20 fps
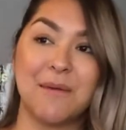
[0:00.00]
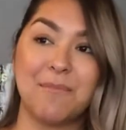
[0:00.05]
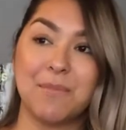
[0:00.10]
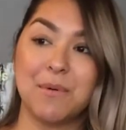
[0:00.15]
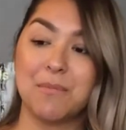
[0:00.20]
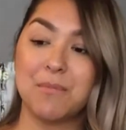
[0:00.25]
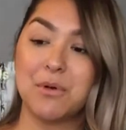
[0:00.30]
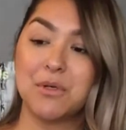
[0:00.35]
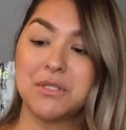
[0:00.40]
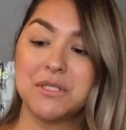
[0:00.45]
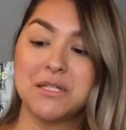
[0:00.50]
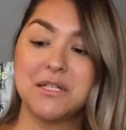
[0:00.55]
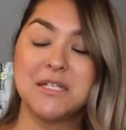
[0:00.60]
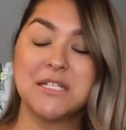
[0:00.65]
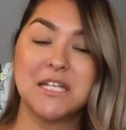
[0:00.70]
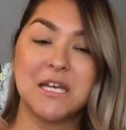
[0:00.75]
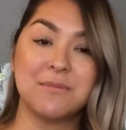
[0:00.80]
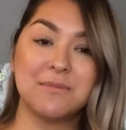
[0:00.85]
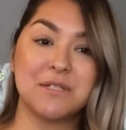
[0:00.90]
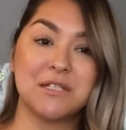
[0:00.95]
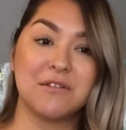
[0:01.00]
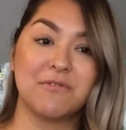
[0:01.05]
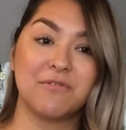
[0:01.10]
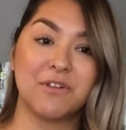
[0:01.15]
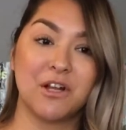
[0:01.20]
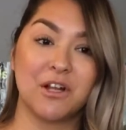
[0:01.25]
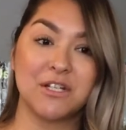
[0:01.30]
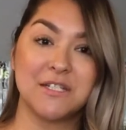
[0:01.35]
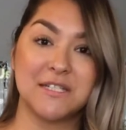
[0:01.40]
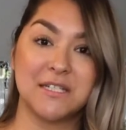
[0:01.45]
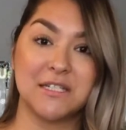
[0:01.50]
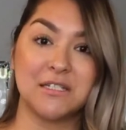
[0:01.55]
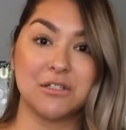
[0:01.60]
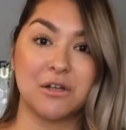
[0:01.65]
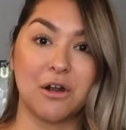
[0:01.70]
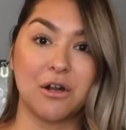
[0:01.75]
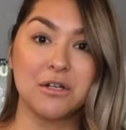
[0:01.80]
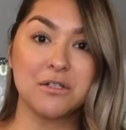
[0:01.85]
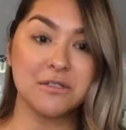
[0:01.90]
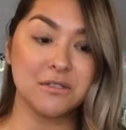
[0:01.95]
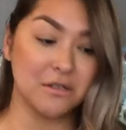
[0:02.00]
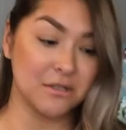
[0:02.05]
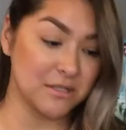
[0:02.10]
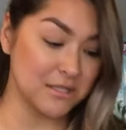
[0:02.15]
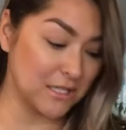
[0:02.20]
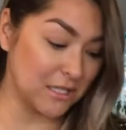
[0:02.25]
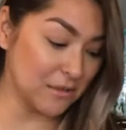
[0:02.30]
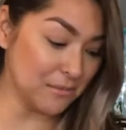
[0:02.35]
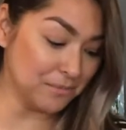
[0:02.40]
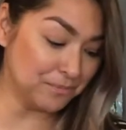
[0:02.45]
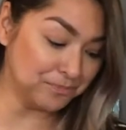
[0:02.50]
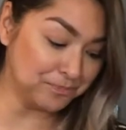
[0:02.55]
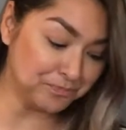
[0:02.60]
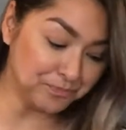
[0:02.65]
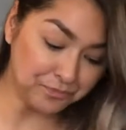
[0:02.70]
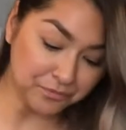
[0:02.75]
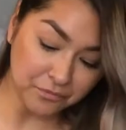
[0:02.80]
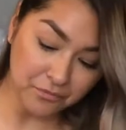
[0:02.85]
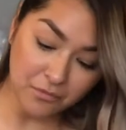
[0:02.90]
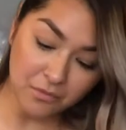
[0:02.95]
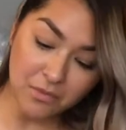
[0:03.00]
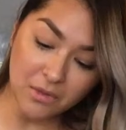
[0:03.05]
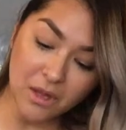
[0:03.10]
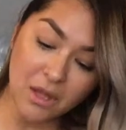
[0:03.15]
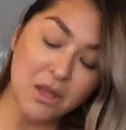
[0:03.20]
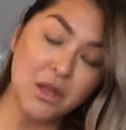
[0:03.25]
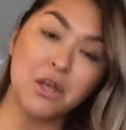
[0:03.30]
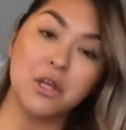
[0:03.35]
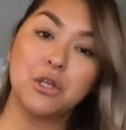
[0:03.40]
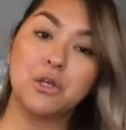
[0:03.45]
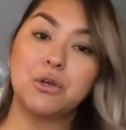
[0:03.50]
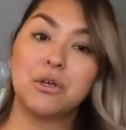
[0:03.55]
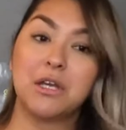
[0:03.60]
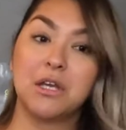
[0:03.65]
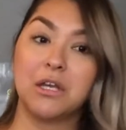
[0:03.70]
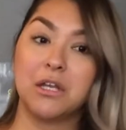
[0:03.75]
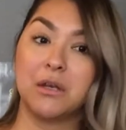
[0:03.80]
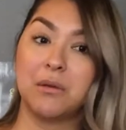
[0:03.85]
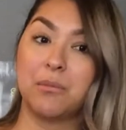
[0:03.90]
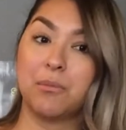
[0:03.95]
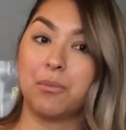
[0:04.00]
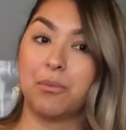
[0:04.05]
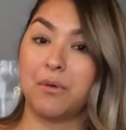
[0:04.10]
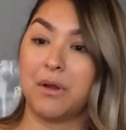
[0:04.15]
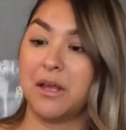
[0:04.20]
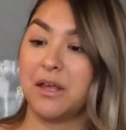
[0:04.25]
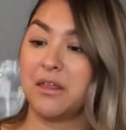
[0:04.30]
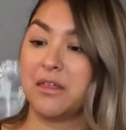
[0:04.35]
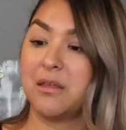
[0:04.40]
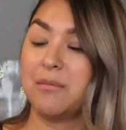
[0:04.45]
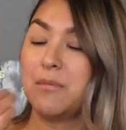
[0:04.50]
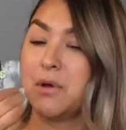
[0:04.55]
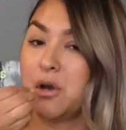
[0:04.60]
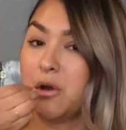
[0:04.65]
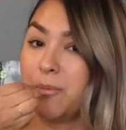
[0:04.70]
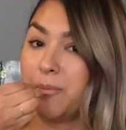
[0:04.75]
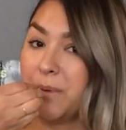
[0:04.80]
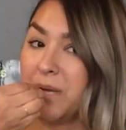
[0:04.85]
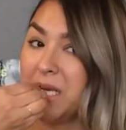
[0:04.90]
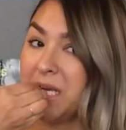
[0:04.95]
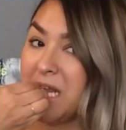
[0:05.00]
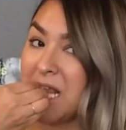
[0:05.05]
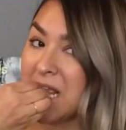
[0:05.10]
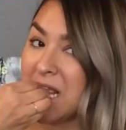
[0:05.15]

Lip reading: but most of the time sunflower seeds are salty. You can break them open.